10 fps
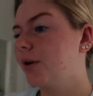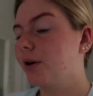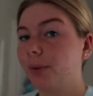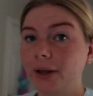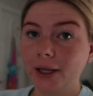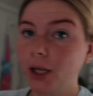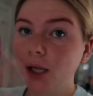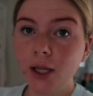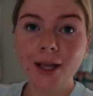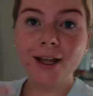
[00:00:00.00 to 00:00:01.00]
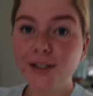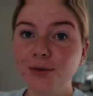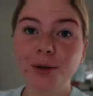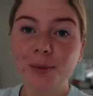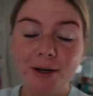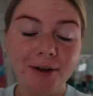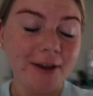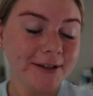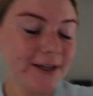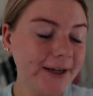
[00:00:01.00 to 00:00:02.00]
her, but like, she didn't really plan on
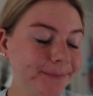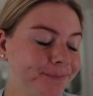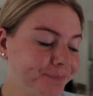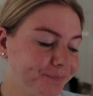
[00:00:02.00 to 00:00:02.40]
that today.